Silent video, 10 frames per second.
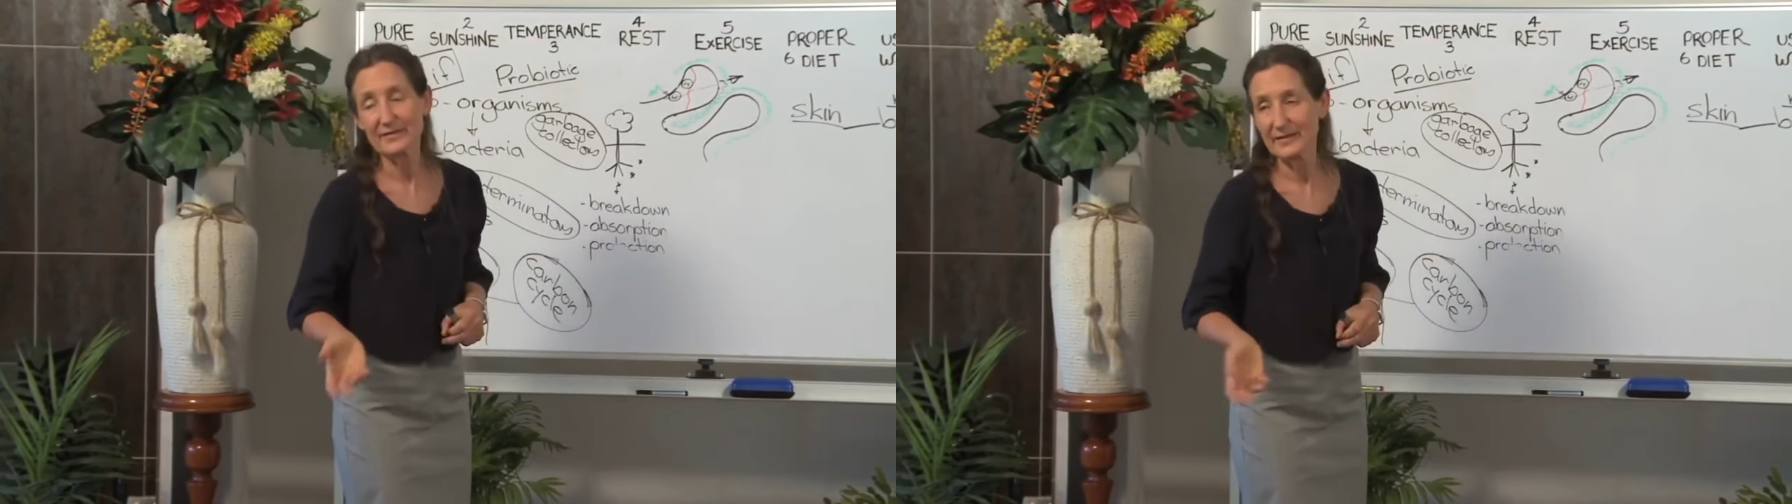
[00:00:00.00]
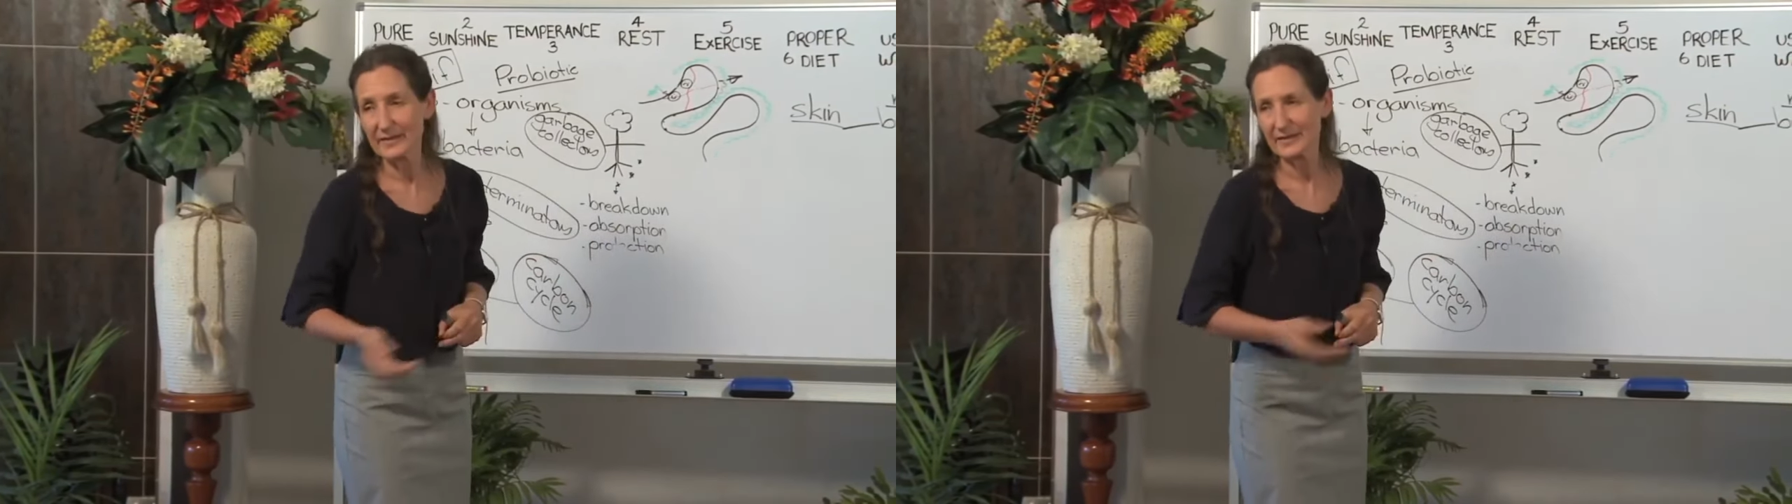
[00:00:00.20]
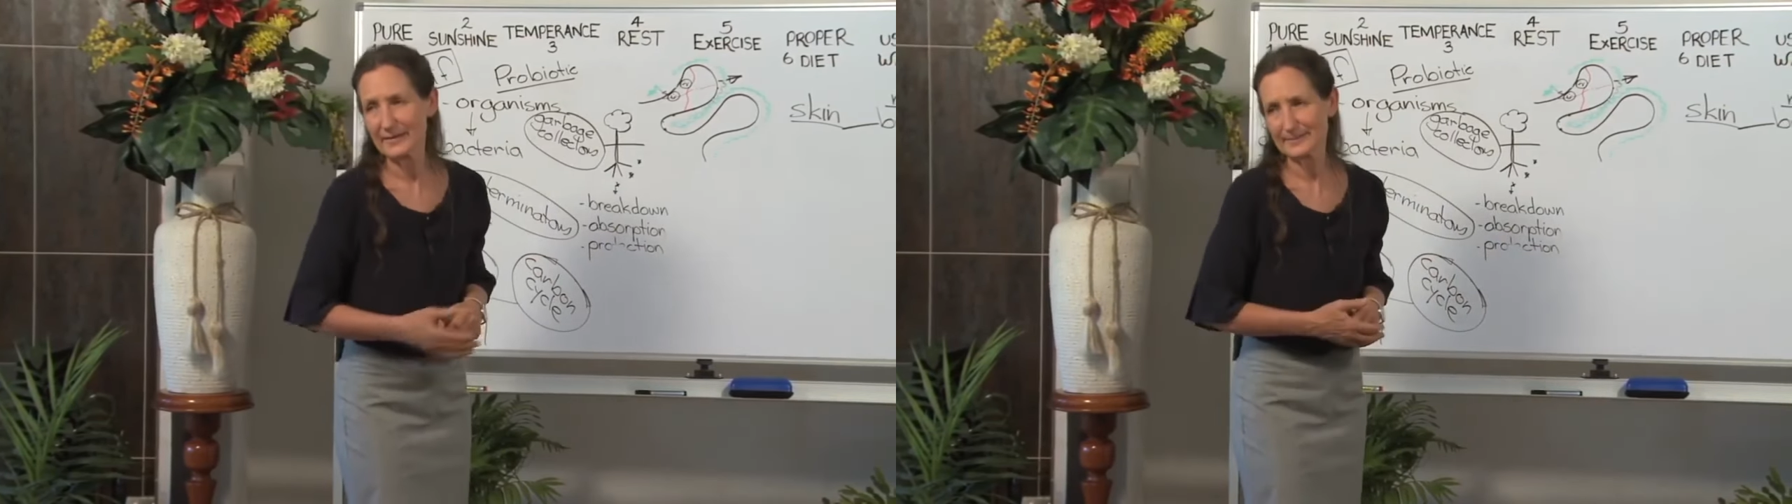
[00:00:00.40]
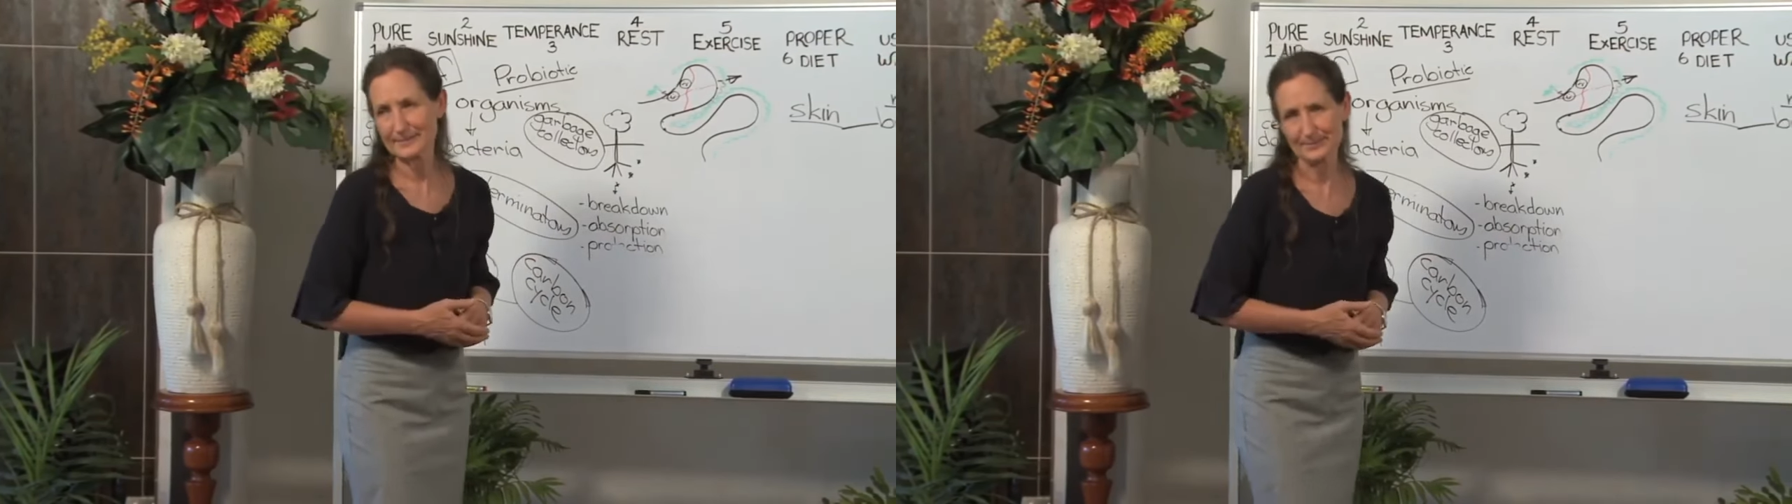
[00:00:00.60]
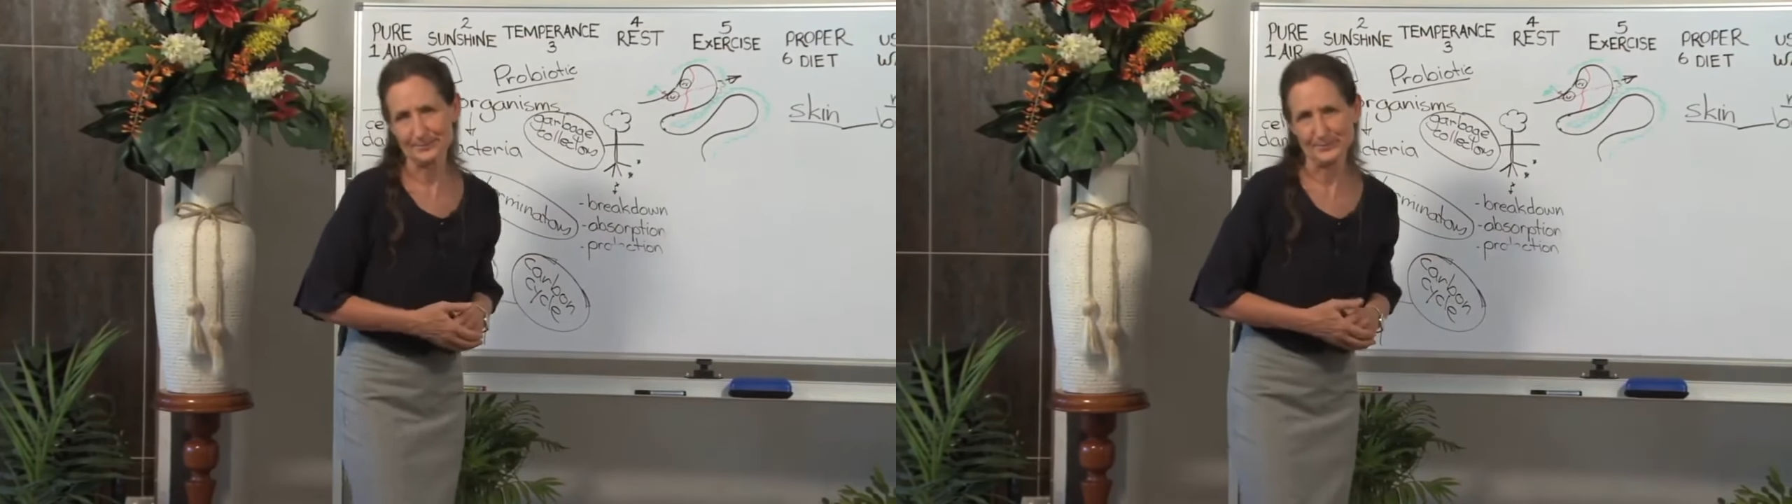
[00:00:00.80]

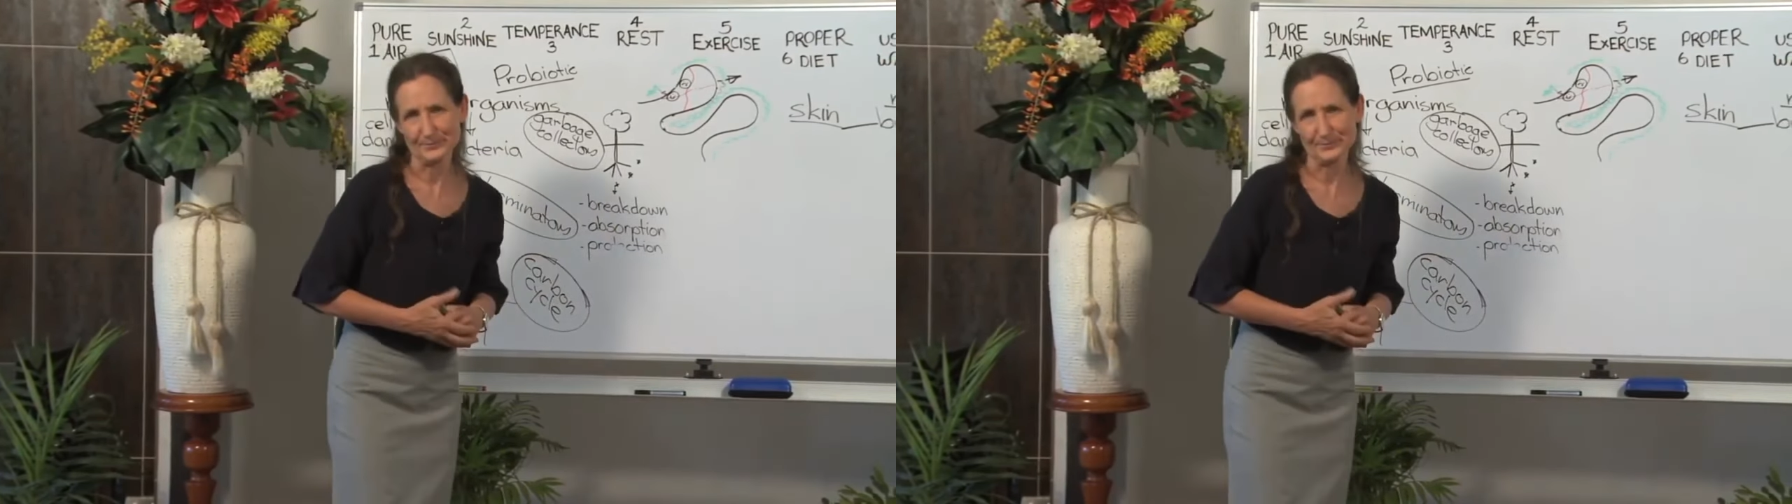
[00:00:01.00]
linen,